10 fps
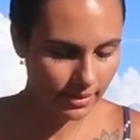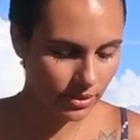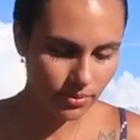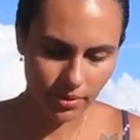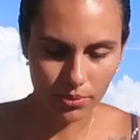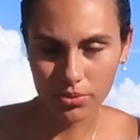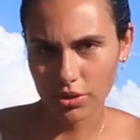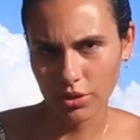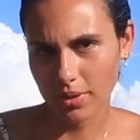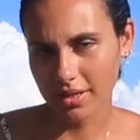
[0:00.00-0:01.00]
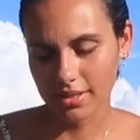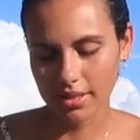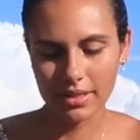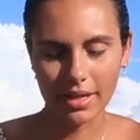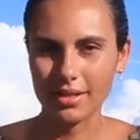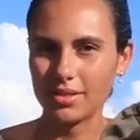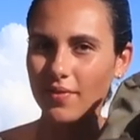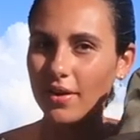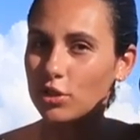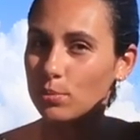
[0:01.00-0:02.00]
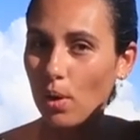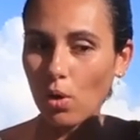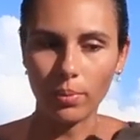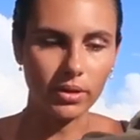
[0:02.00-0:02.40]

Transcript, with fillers: You, you, you can see that it's very small,